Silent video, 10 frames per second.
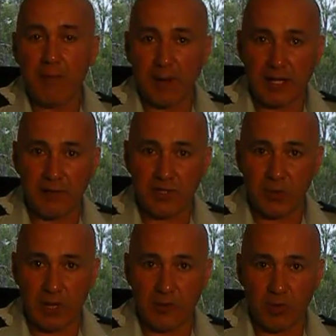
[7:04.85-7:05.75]
but gives
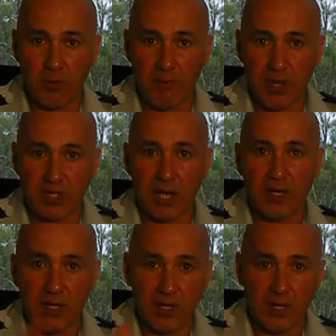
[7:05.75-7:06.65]
you an interim
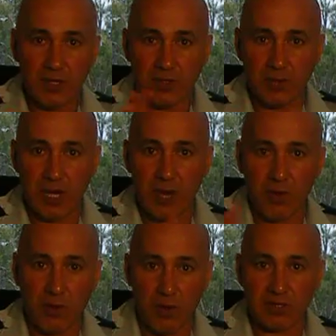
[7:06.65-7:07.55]
measure to
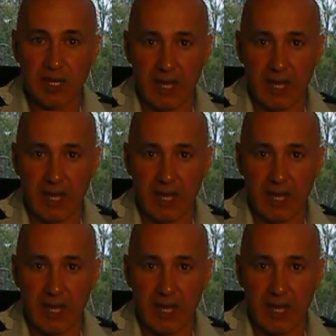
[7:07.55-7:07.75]
hear across